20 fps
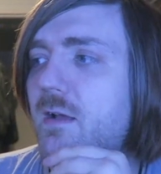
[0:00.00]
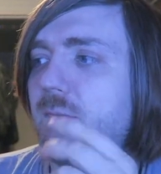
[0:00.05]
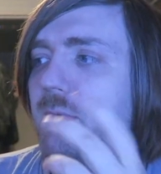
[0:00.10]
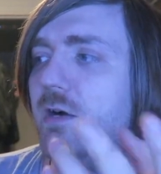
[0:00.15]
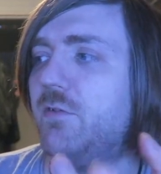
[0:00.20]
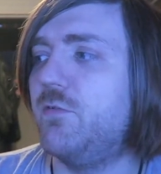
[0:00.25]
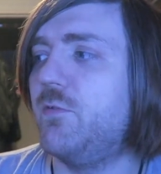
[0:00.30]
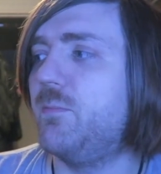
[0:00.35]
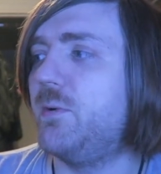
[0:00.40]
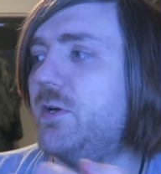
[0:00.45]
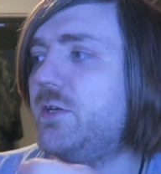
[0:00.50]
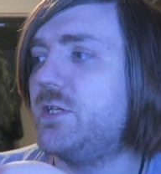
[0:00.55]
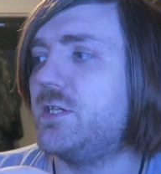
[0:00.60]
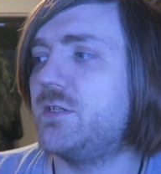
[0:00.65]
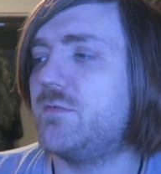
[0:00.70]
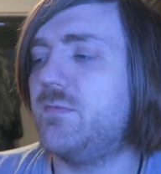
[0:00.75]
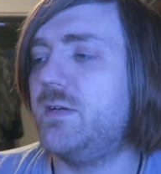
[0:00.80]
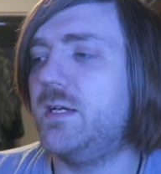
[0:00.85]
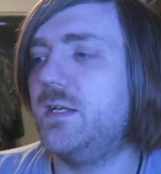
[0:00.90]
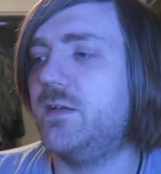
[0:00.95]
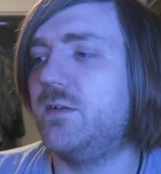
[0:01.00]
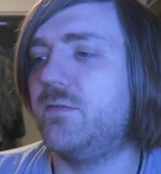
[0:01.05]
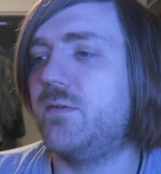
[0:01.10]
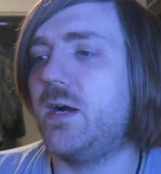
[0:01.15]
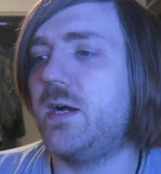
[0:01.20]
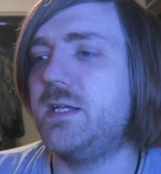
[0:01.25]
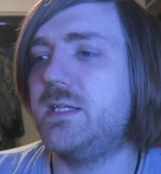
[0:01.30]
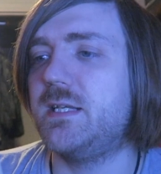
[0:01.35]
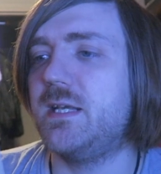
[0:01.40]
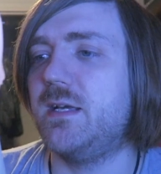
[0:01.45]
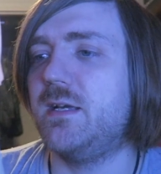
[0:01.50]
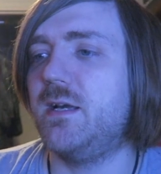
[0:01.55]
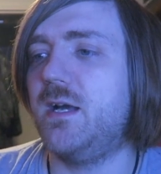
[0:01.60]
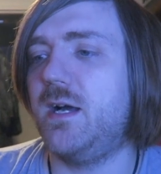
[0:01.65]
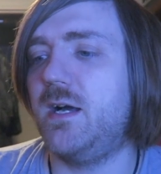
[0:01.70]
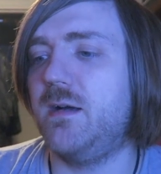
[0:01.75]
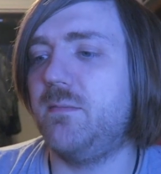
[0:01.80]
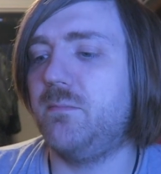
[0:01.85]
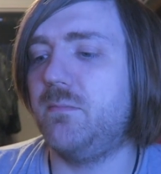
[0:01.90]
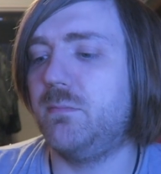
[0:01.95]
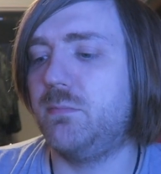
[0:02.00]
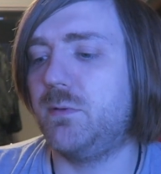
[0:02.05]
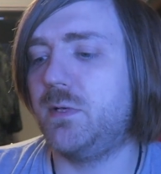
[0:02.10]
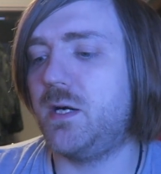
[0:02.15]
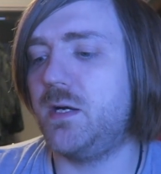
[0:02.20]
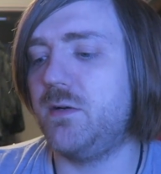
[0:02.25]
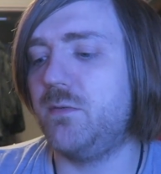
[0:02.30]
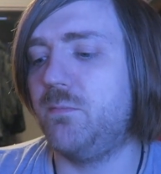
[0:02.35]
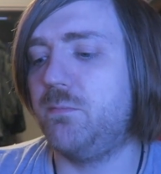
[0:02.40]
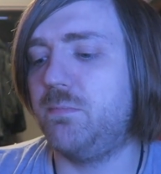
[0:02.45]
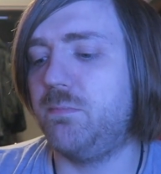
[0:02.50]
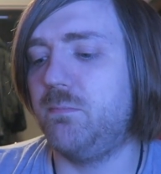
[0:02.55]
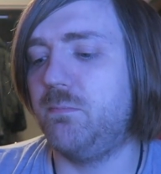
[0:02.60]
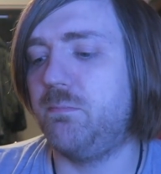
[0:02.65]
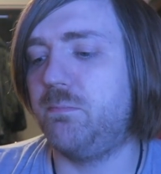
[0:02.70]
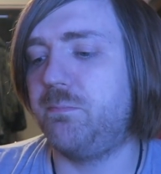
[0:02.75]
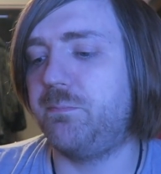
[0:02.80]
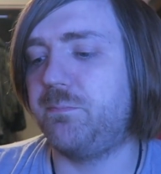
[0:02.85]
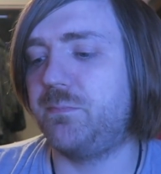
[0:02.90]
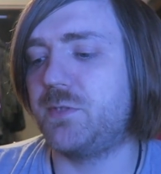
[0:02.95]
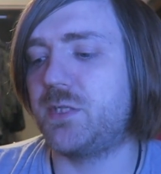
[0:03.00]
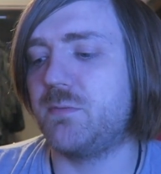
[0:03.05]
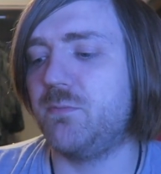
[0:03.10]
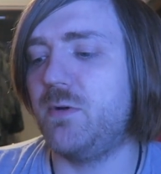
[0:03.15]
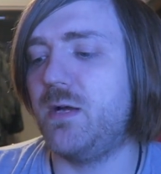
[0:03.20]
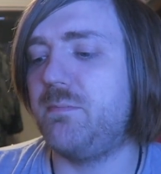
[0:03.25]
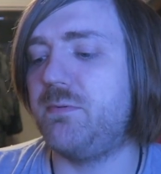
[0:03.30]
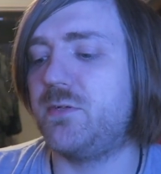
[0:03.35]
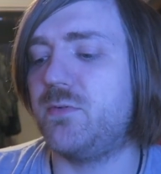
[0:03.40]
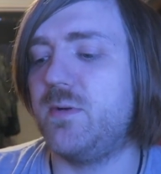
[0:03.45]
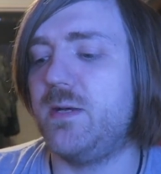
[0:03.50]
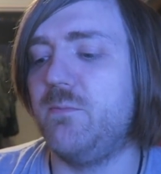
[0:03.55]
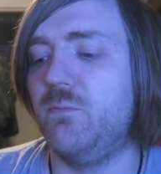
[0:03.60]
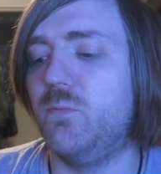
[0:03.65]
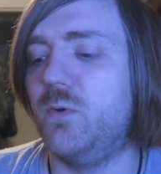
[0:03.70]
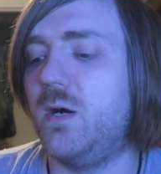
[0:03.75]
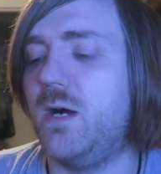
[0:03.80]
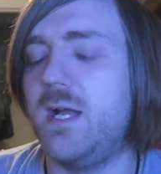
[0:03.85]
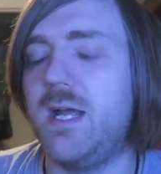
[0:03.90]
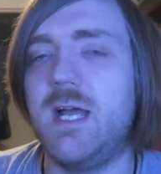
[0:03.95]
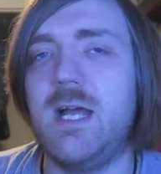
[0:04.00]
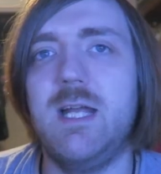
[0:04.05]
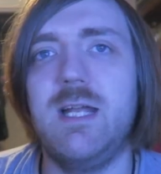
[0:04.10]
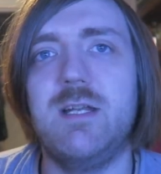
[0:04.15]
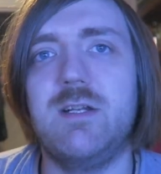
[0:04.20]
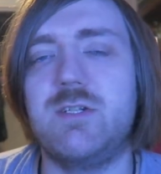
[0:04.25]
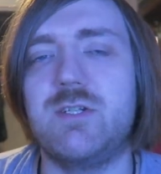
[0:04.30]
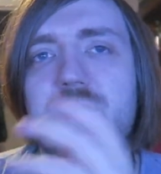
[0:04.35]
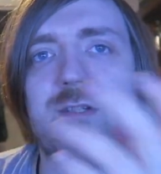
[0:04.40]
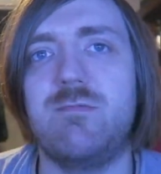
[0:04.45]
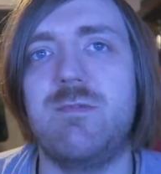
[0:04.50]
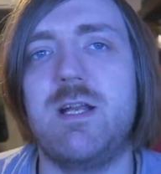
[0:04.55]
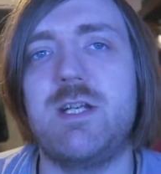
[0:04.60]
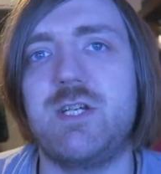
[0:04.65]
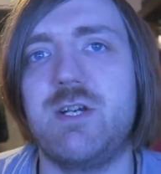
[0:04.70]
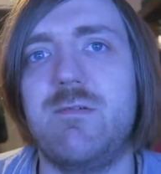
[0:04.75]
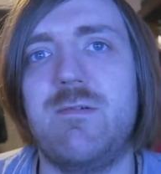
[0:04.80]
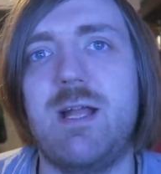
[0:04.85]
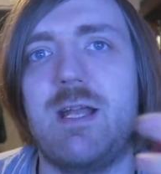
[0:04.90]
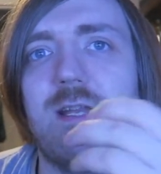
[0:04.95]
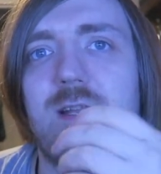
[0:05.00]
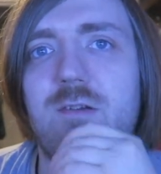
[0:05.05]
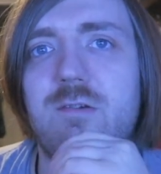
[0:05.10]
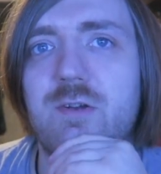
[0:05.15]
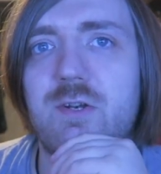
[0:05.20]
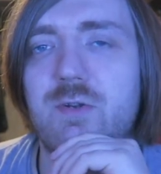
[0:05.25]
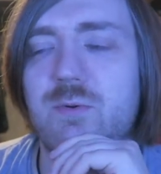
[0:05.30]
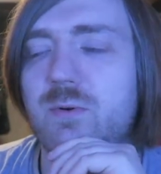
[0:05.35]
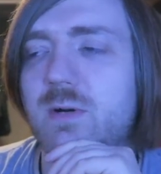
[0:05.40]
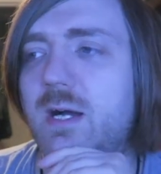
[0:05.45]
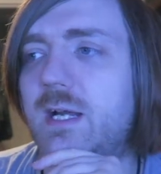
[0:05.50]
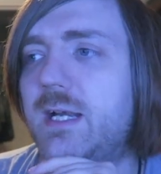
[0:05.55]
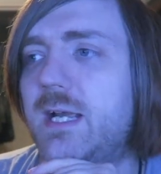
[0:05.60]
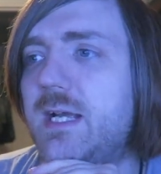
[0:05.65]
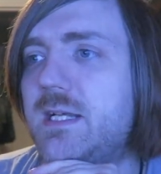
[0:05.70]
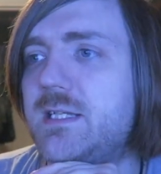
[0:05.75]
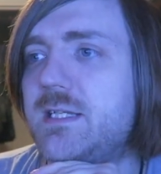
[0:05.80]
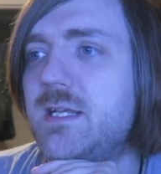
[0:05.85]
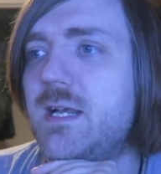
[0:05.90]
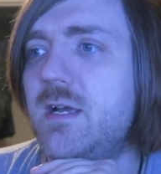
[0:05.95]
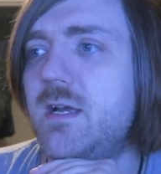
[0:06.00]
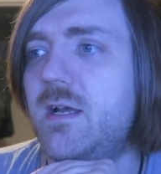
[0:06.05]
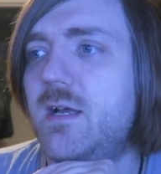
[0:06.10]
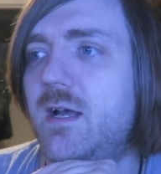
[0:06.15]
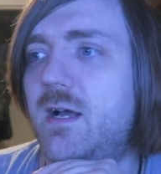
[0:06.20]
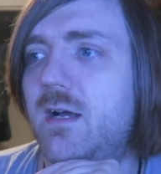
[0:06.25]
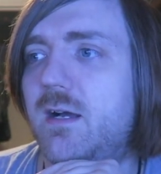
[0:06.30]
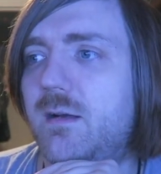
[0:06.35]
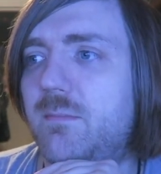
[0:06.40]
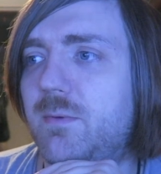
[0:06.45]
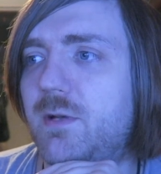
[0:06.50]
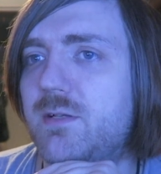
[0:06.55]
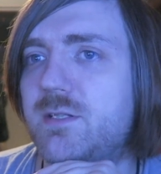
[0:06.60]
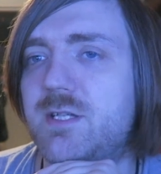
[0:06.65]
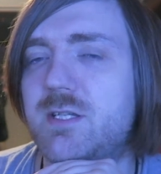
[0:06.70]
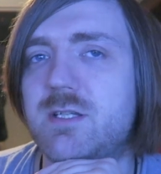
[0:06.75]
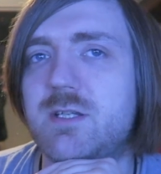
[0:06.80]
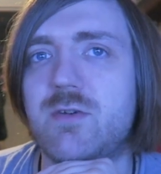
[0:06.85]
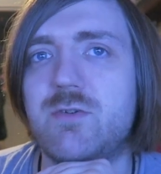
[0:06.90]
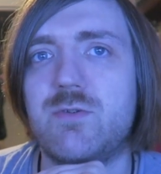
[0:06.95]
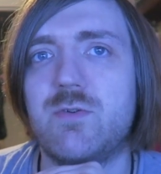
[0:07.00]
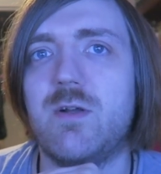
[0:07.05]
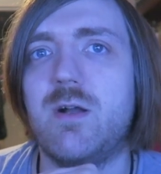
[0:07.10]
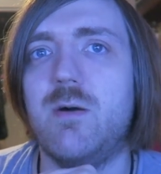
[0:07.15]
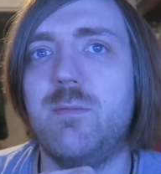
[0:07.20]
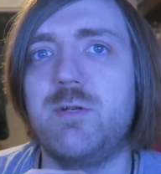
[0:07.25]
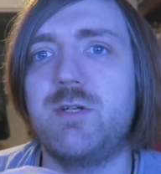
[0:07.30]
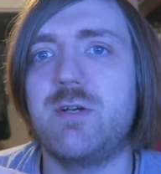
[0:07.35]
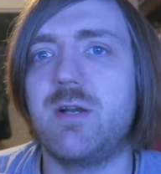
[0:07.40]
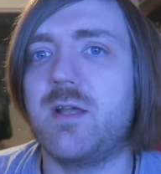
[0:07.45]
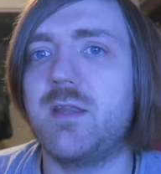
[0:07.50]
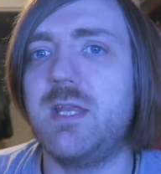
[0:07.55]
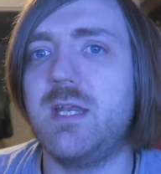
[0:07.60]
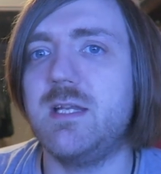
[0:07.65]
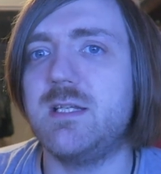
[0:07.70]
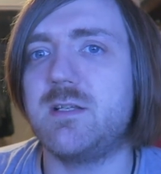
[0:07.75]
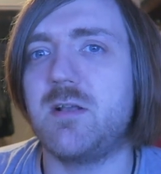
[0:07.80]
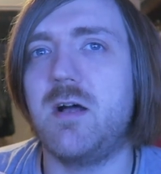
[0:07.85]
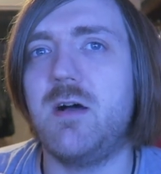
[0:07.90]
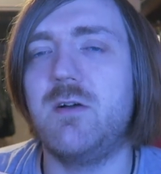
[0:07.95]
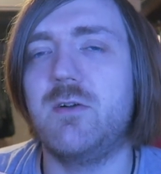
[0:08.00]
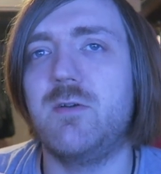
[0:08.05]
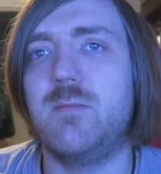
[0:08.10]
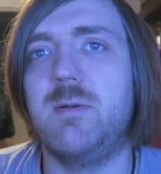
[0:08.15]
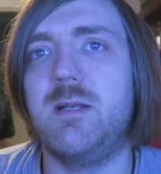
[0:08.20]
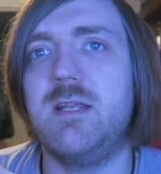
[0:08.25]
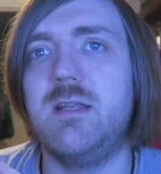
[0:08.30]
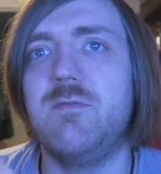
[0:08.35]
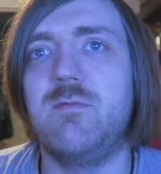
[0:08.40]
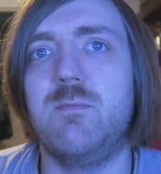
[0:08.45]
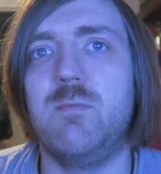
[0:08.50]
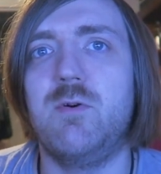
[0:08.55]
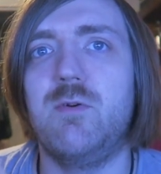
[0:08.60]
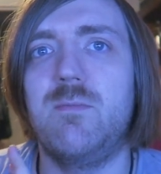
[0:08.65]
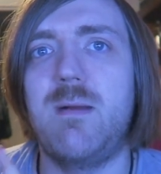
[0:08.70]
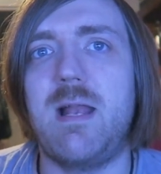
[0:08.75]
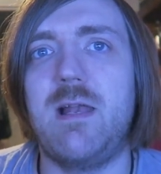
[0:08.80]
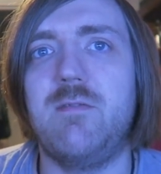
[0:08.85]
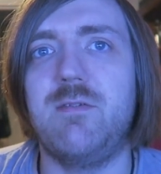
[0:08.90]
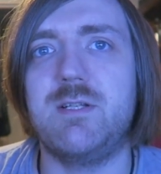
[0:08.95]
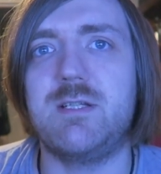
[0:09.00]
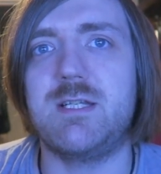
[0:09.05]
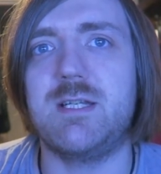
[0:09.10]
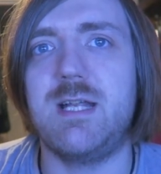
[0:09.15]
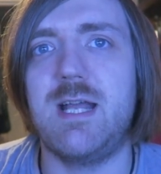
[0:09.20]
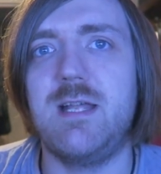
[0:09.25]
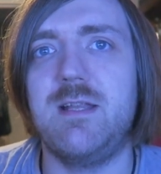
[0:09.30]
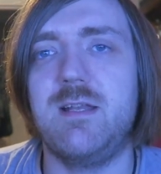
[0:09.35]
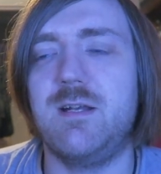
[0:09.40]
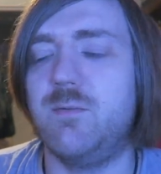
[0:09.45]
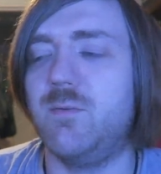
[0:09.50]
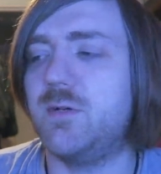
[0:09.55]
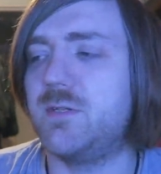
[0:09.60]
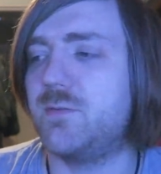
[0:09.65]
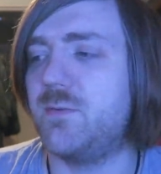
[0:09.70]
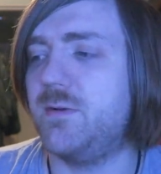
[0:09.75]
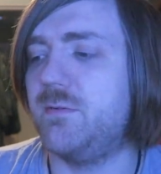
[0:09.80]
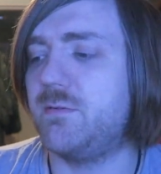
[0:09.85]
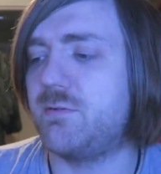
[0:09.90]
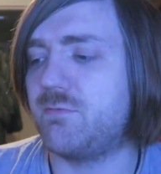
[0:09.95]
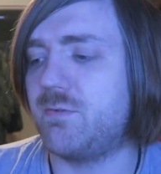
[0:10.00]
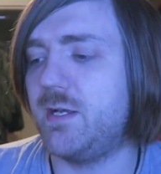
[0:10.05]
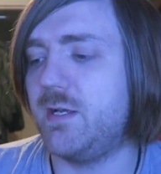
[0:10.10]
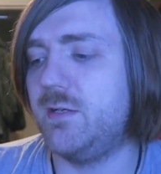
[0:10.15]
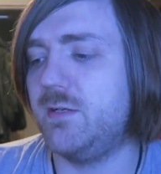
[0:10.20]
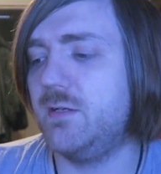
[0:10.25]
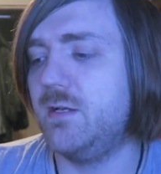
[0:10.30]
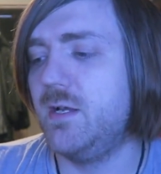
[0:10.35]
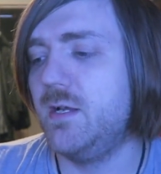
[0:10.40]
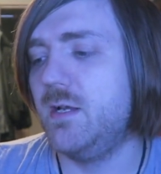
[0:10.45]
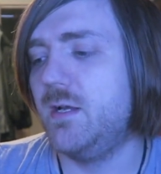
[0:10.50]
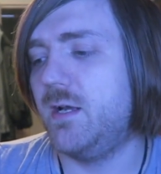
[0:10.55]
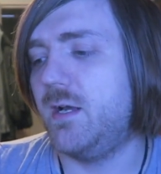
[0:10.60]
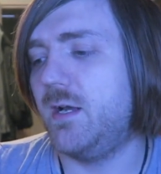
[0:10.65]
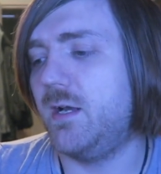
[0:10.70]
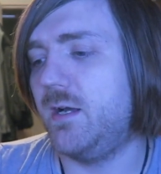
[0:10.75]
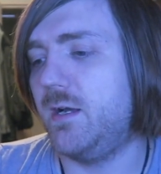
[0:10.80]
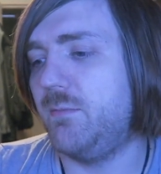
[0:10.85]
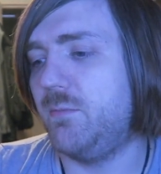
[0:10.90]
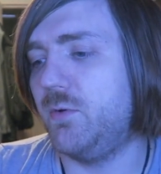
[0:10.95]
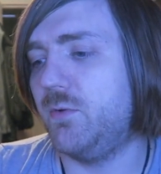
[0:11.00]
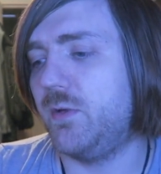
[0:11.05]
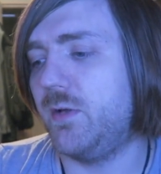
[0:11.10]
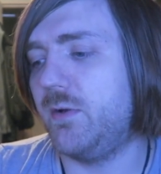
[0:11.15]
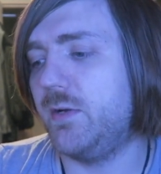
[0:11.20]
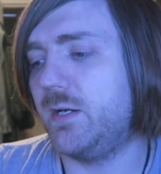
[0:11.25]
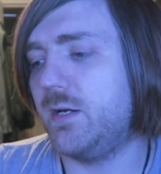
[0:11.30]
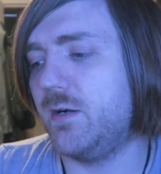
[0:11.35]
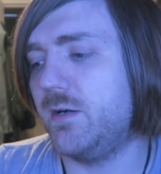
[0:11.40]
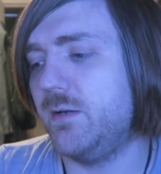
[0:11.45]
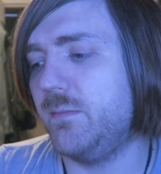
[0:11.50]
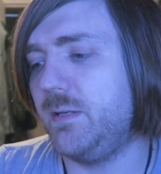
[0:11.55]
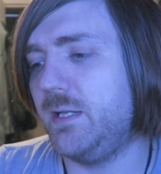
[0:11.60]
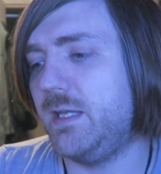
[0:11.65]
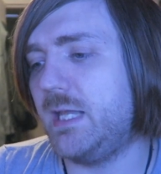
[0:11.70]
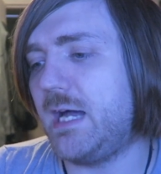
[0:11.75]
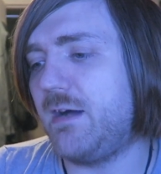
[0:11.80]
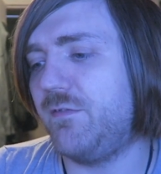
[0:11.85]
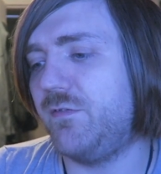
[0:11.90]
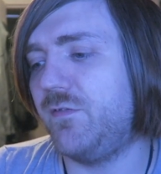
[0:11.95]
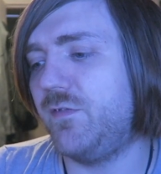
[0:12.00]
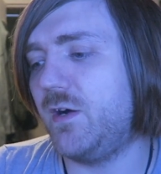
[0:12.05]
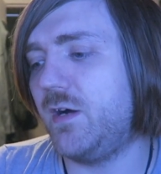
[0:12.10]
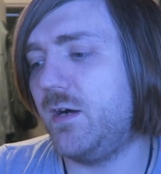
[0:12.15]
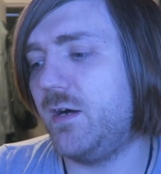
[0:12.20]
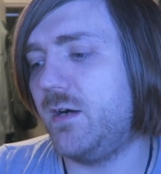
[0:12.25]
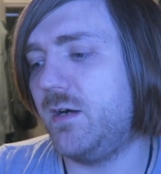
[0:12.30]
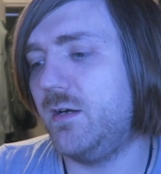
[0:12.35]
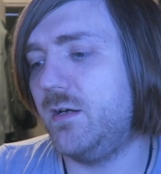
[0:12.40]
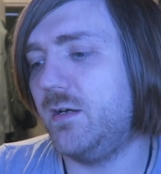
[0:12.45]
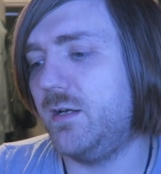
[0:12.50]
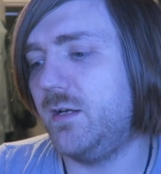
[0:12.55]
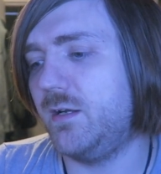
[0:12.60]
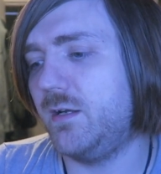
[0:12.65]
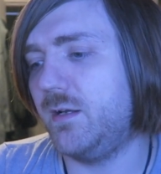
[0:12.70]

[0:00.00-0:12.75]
Melvin Burgess is a really good writer, um, kind of somewhere between YA and just regular adult, I guess. Um, lots of social commentary. I think it's arguably even more relevant today than it was when it was written, um, although it can't have been that far